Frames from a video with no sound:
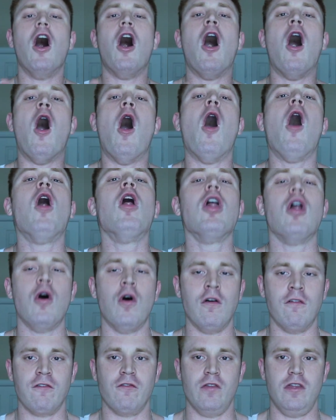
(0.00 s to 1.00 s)
All
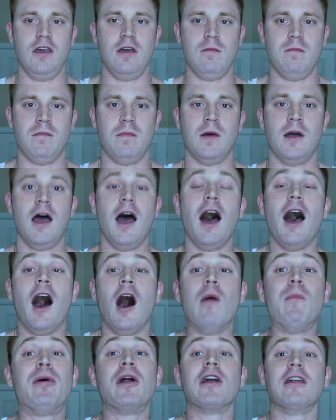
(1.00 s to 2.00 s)
over them.
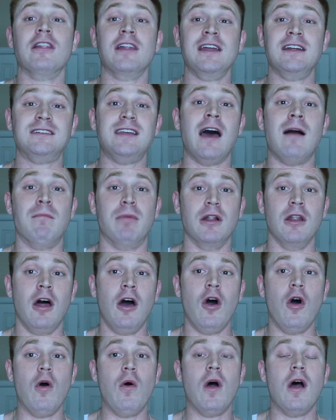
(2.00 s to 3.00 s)
I'll put a link down
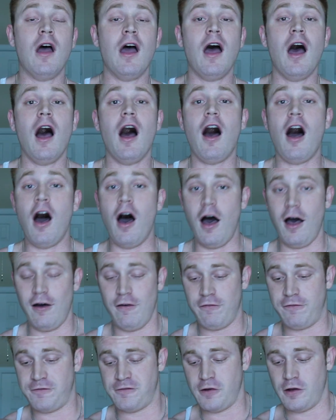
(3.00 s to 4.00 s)
below
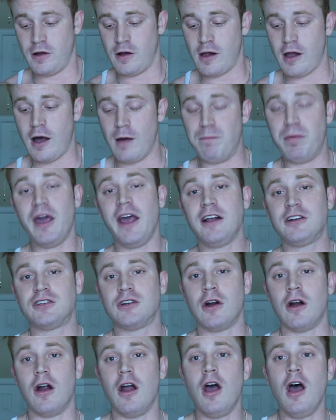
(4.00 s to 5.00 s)
of a
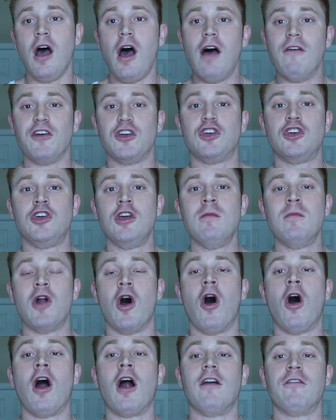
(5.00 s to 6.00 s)
picture of a human
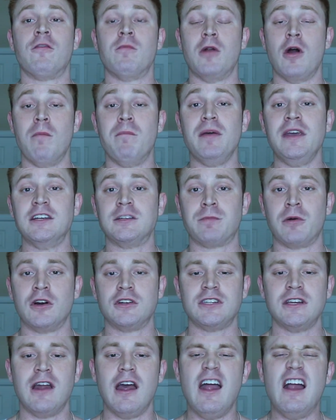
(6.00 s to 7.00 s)
heart from an obese
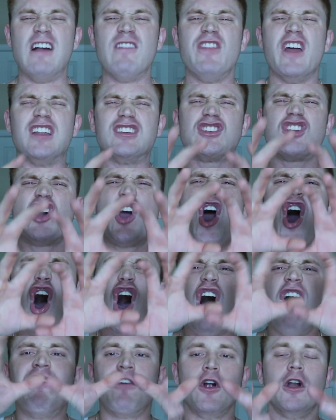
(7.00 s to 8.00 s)
person that's
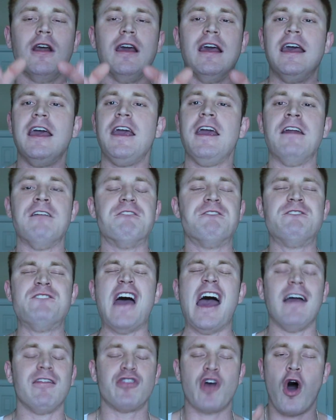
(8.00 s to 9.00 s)
covered in
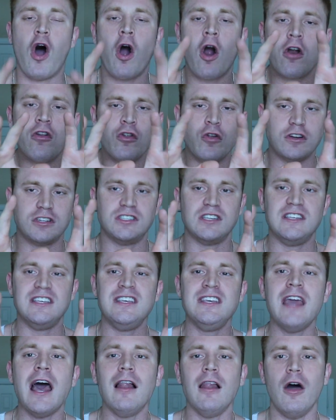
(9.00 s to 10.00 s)
fat. The heart looks
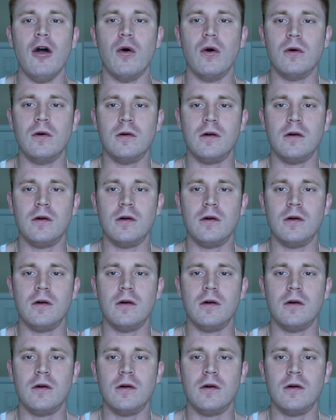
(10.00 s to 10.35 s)
yellow